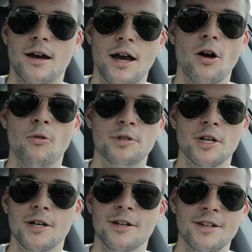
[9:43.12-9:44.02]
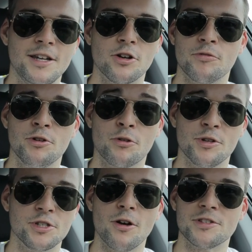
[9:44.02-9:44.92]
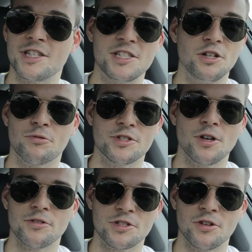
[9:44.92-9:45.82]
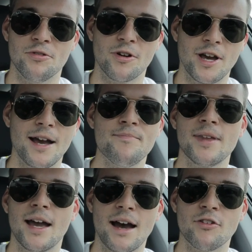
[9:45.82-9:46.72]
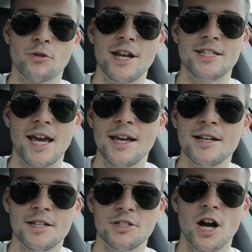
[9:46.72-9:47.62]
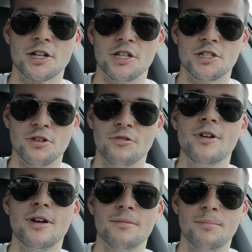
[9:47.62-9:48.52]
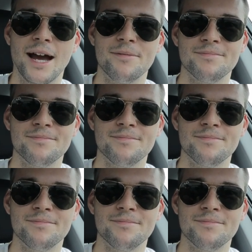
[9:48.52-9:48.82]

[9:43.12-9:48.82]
I hope to hear your results and see your results soon, okay? Have a great day. Talk to you soon. Bye.